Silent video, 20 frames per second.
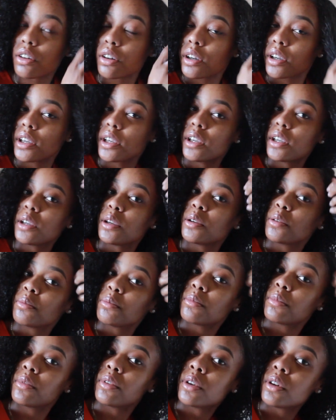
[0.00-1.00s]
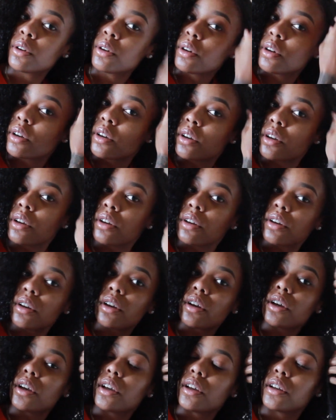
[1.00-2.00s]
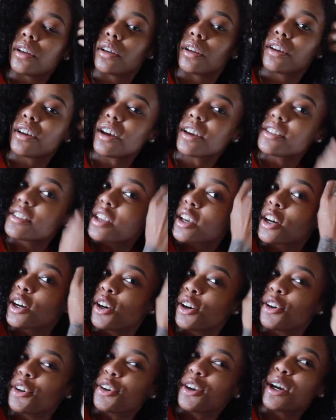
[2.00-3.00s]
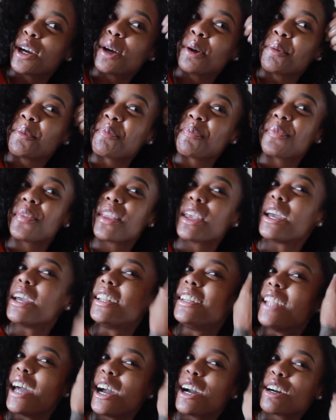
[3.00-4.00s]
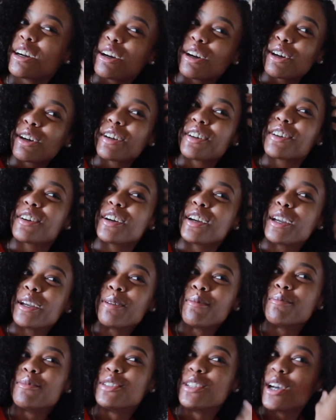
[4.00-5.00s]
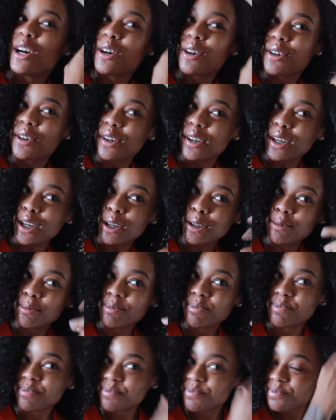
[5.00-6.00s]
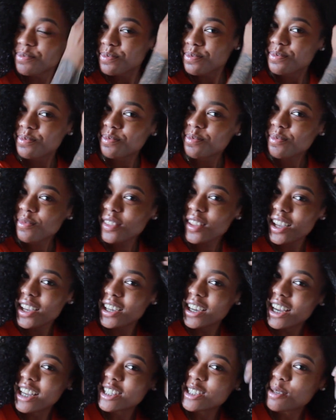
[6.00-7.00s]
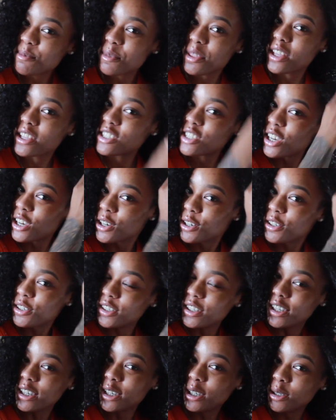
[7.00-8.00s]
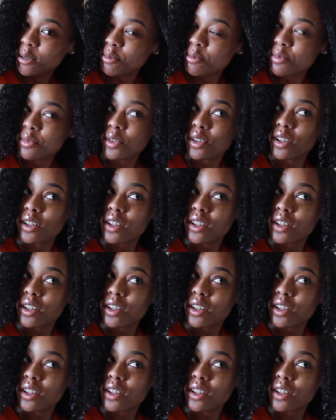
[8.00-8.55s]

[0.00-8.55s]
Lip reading: cream. I said curl cream, not curl cream, gel cream. Got some of the gel cream.